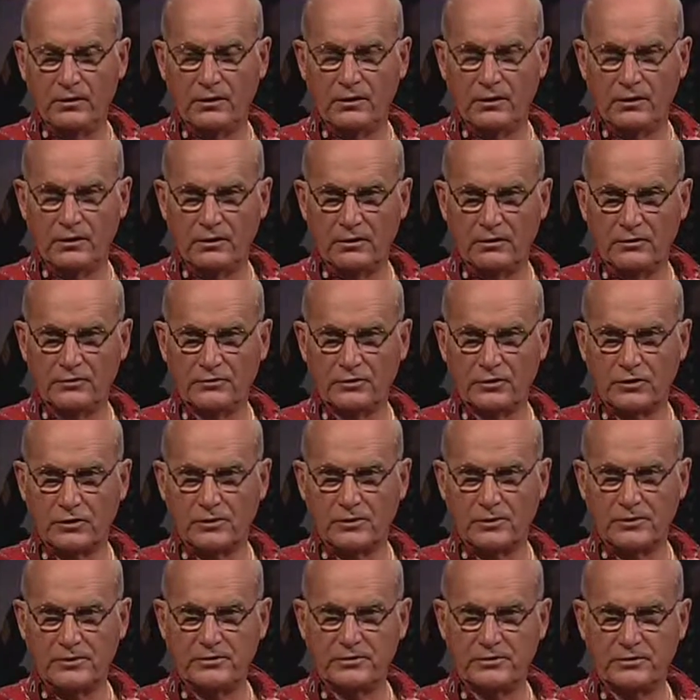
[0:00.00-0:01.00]
and it is
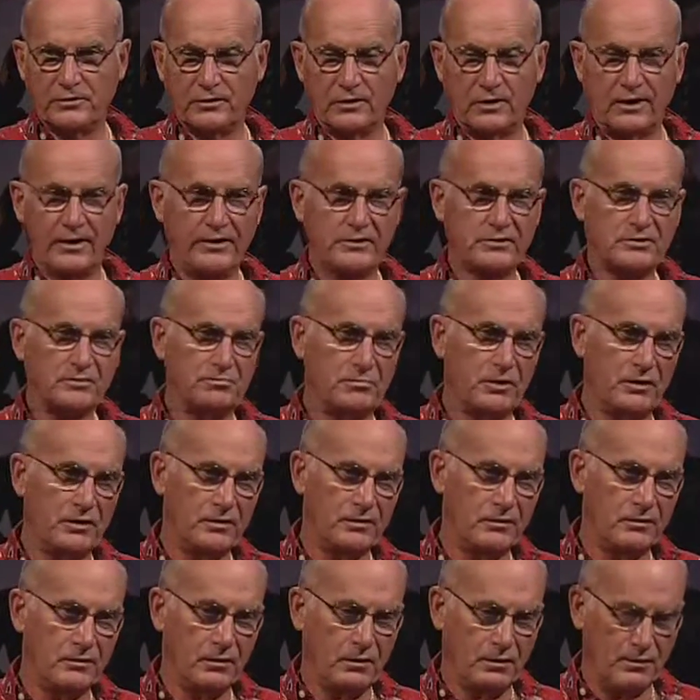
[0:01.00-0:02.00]
always the last
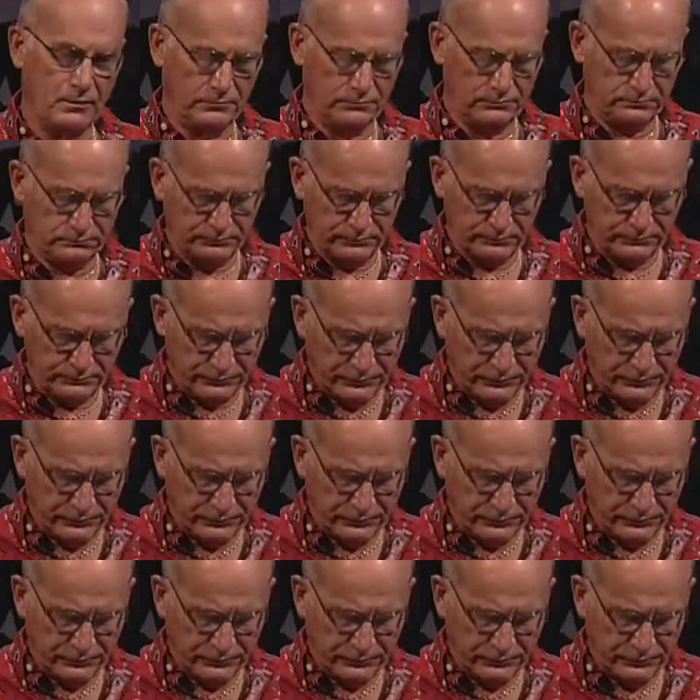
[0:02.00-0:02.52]
Monday. Um,